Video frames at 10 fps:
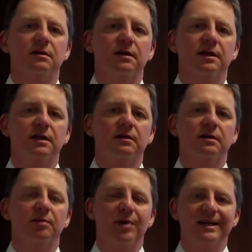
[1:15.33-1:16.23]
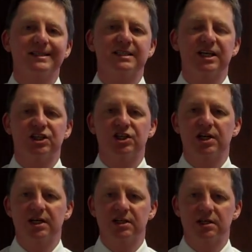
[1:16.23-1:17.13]
in the past six
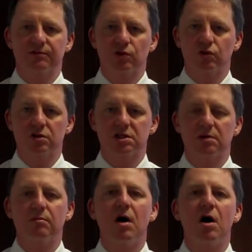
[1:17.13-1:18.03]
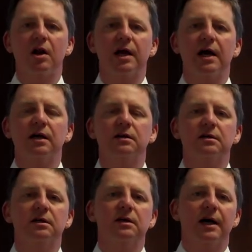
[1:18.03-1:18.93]
years, and of course, Somalia,
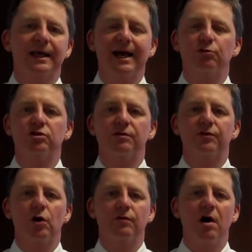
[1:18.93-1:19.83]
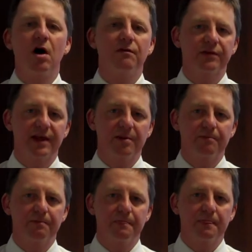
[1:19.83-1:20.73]
accounting for over half of
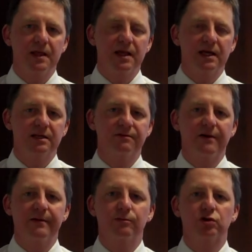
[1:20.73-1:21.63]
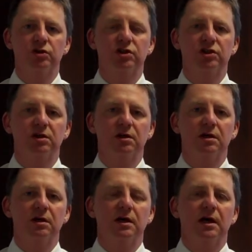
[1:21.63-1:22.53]
them, is very much
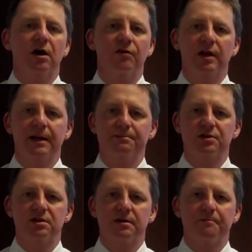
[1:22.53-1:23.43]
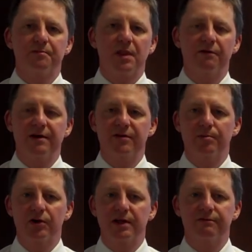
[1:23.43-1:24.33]
on the lips of
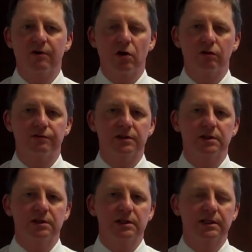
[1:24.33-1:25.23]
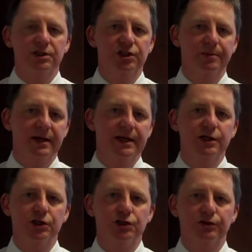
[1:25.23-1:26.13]
everybody involved in the shipping
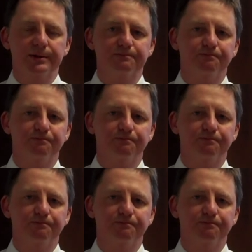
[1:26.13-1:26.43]
industry.